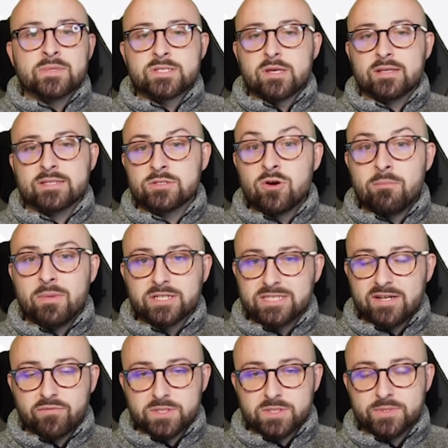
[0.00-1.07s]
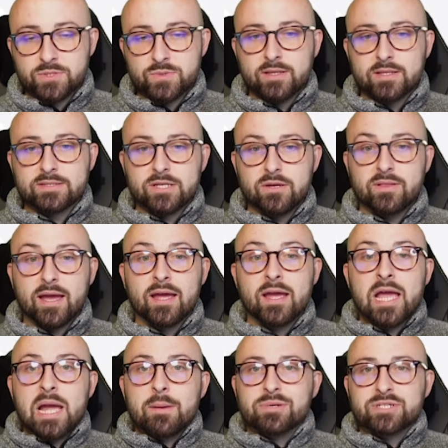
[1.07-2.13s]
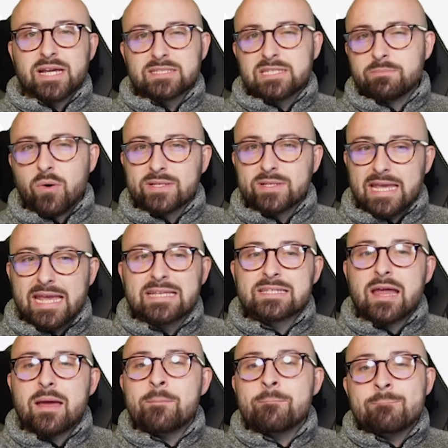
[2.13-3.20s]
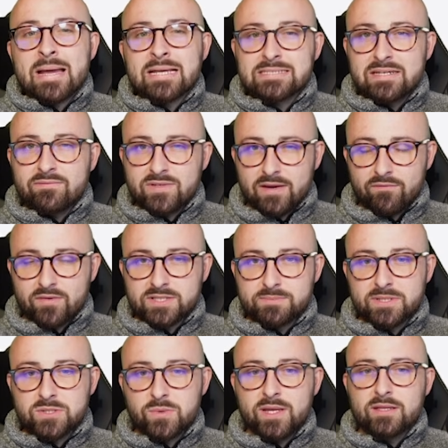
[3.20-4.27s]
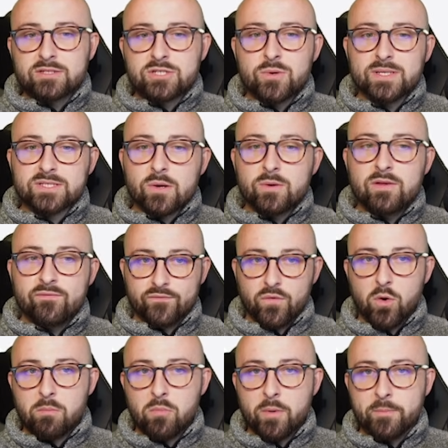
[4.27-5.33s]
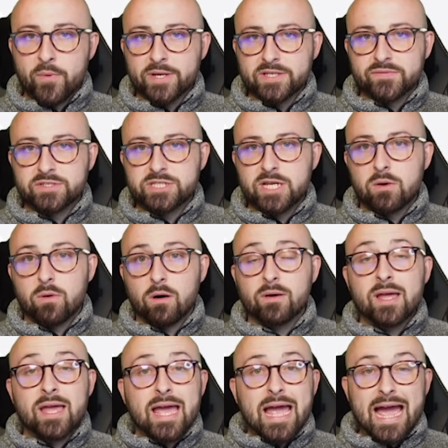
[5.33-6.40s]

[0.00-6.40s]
So there's not much difference between the two there. Projected points isn't a massive difference between the two. It's only 4 more points for Chilwell.